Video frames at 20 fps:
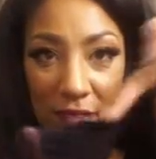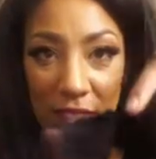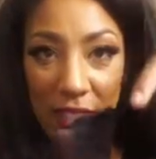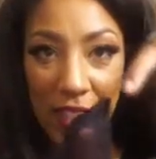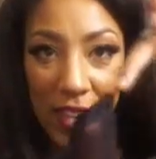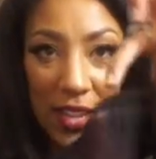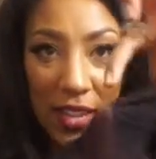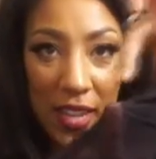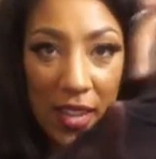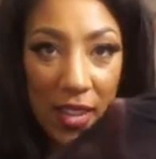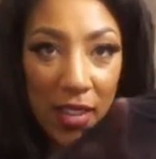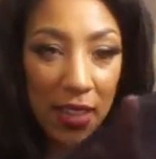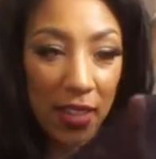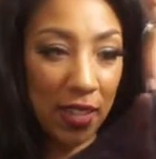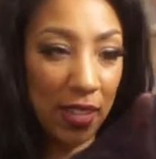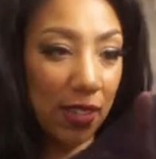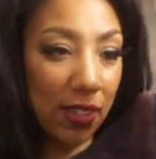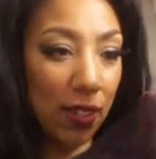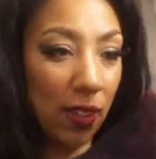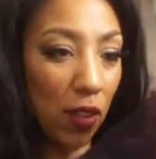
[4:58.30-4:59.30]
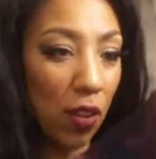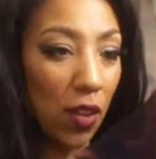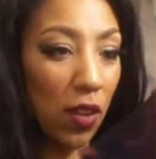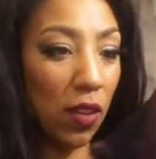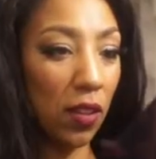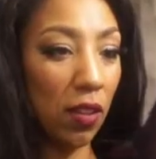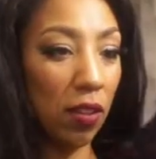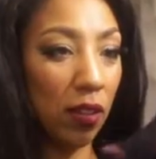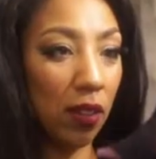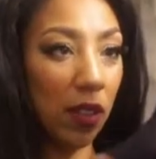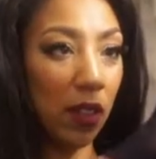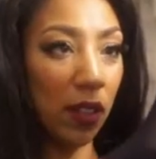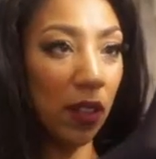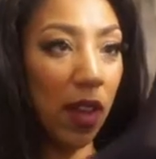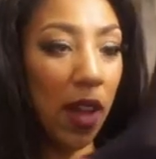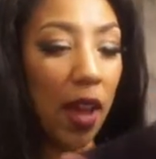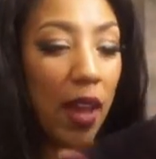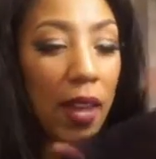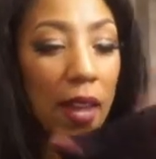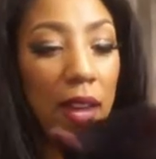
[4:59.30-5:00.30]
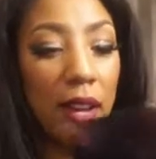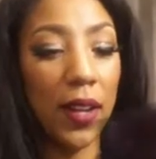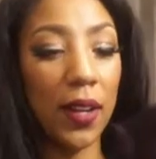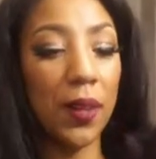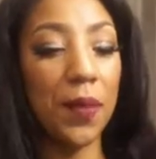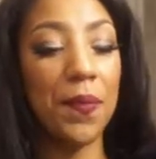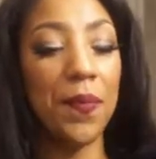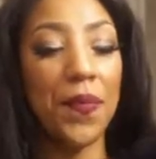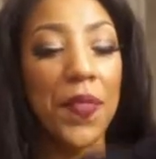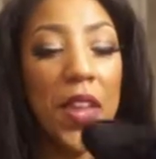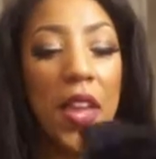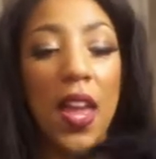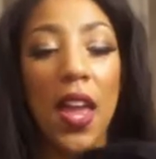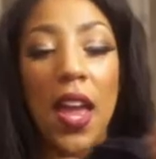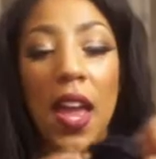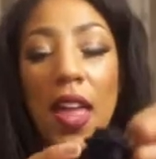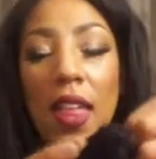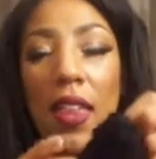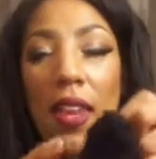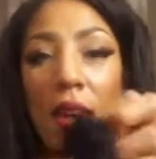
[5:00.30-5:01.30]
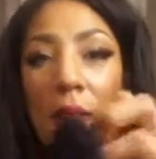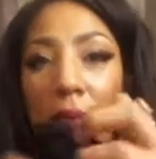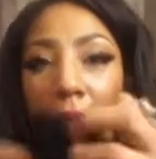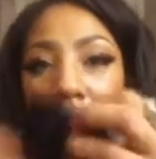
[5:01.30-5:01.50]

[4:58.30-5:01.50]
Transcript: I cut this little guy here, and then I